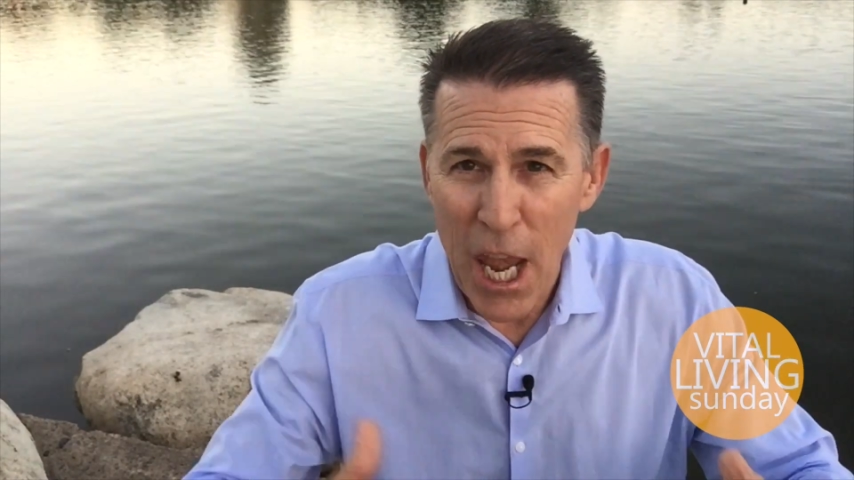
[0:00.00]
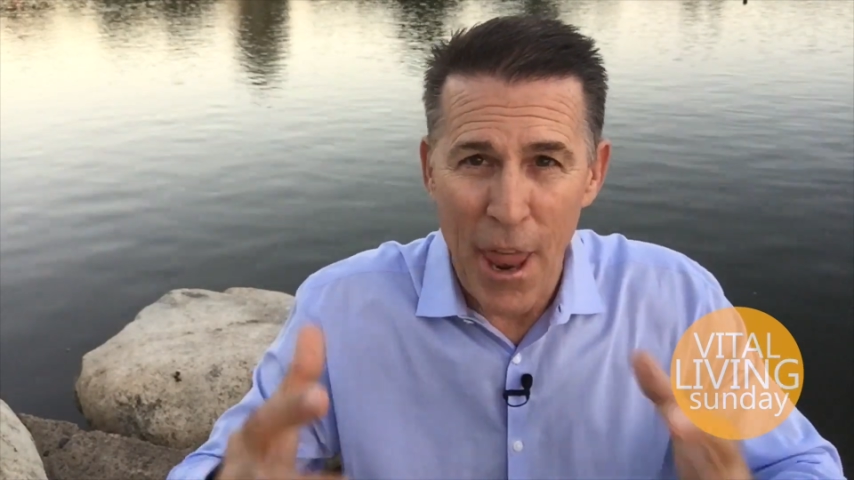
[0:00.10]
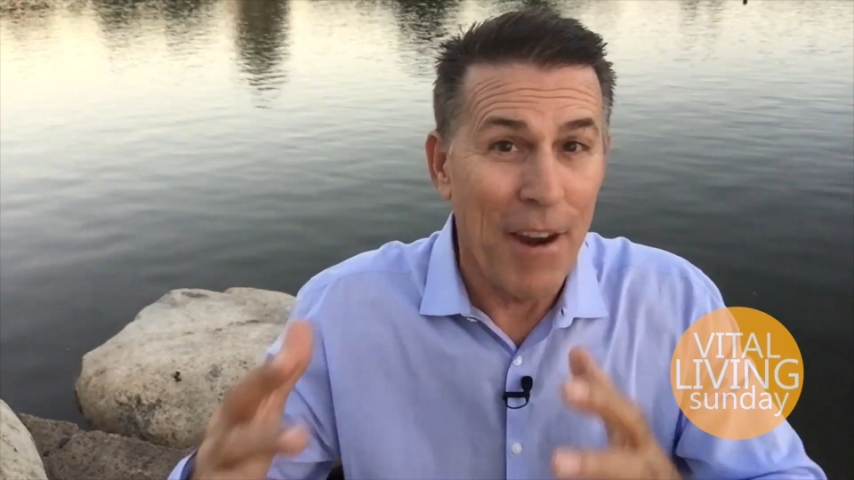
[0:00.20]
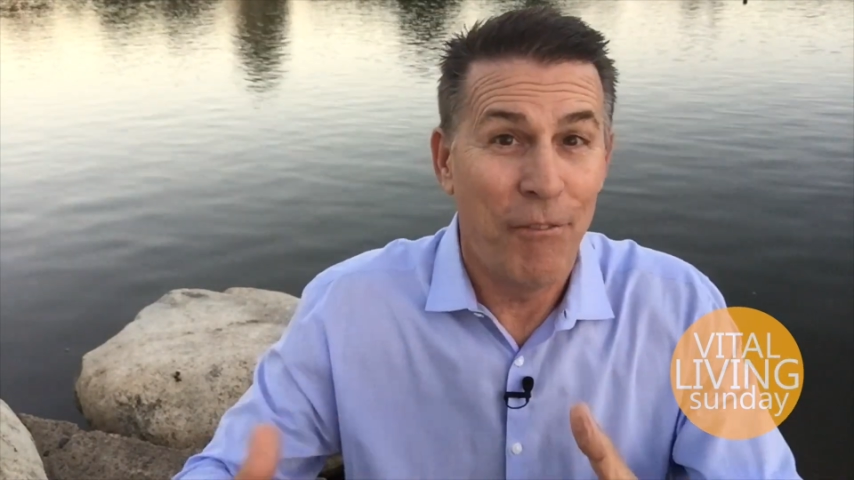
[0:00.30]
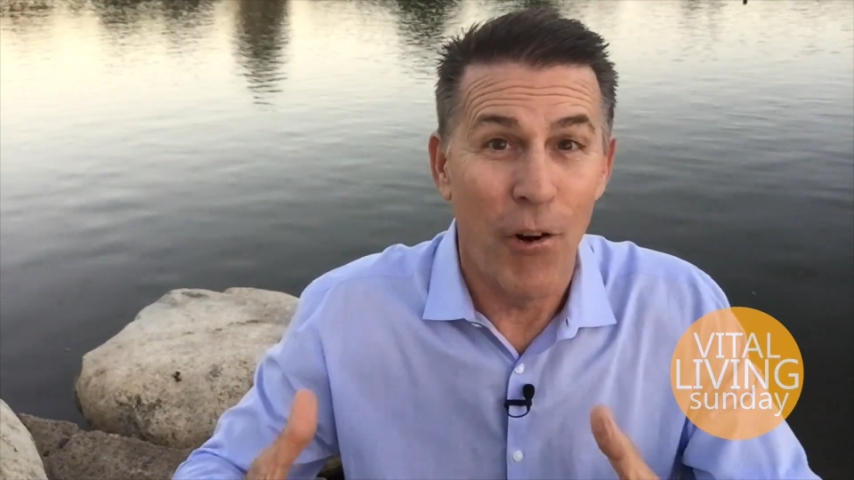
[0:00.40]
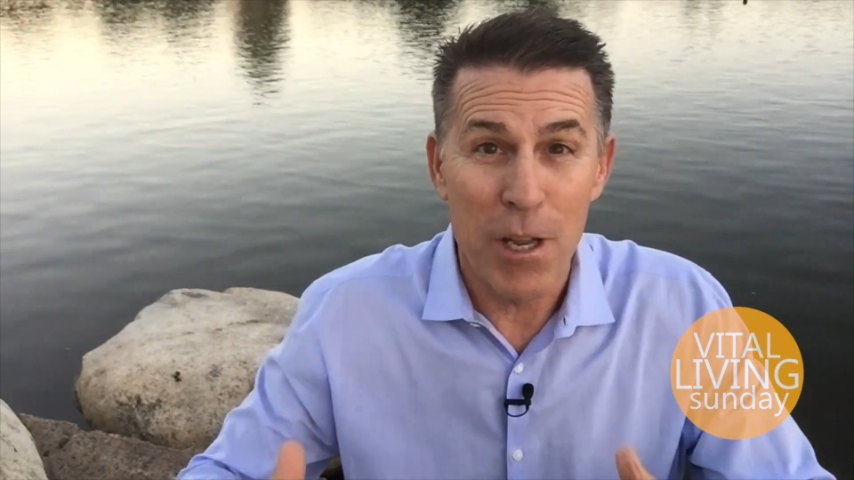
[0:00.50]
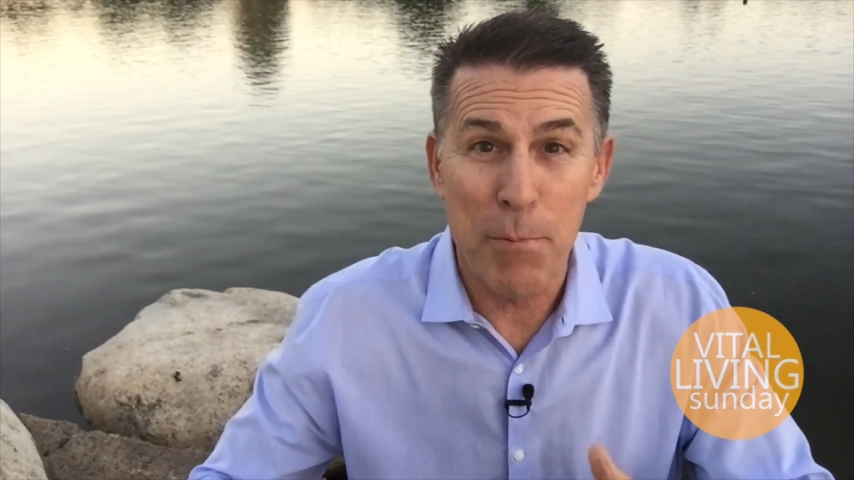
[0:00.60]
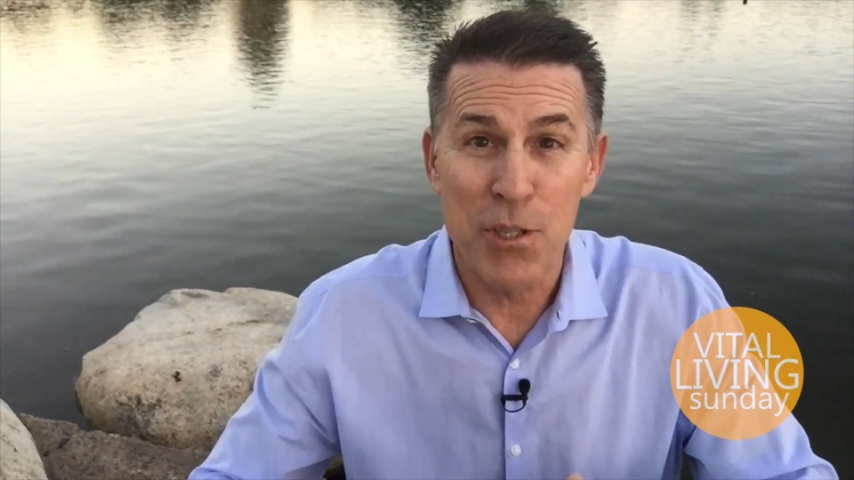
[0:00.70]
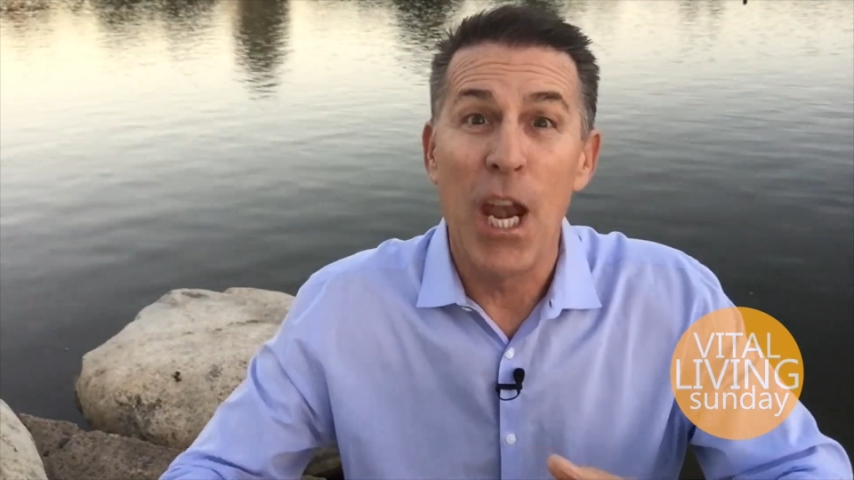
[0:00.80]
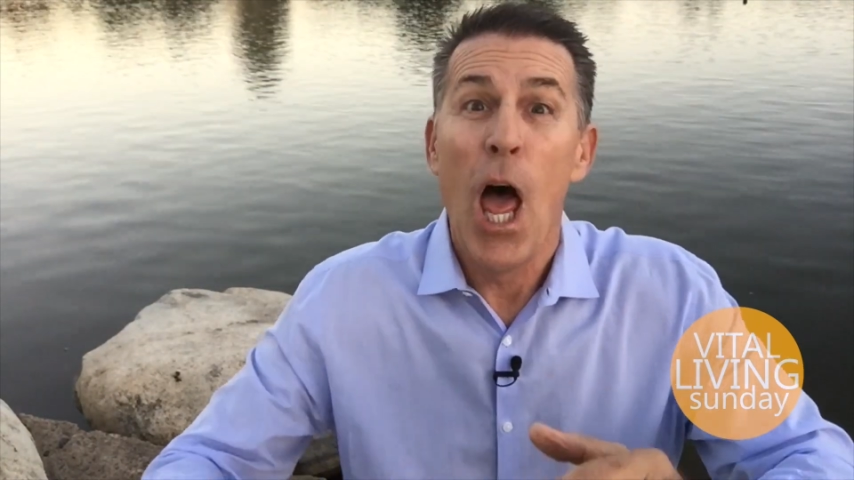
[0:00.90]
not
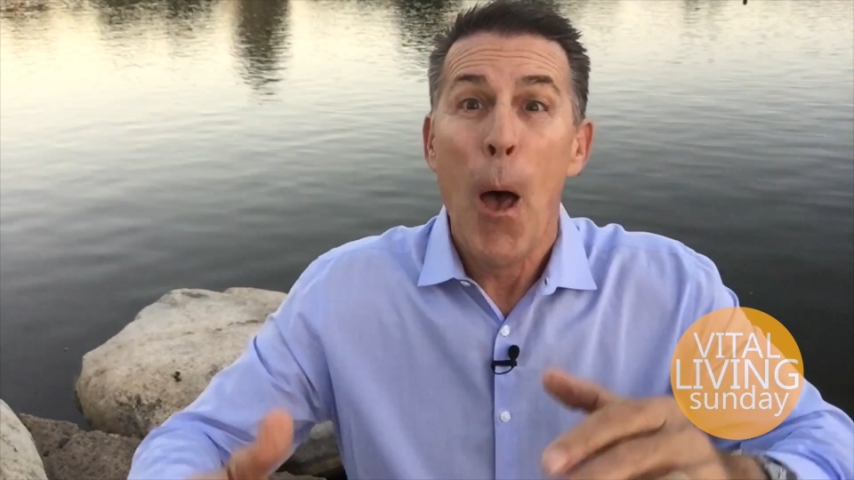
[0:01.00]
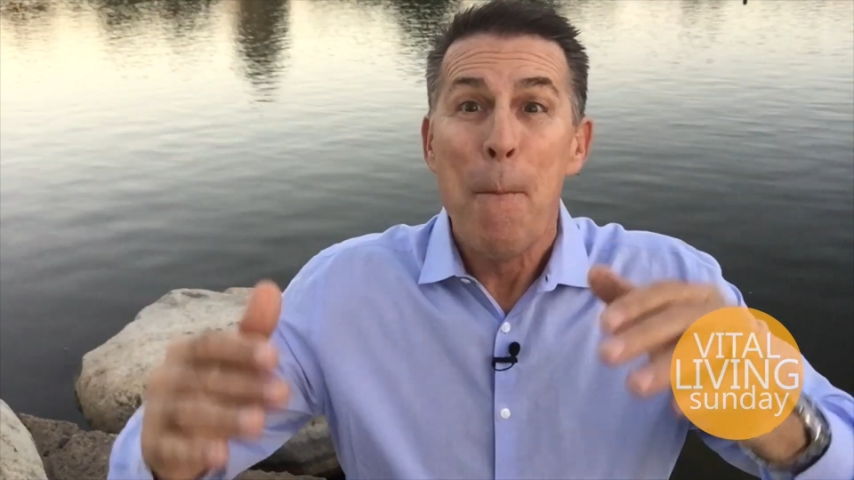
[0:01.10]
40%,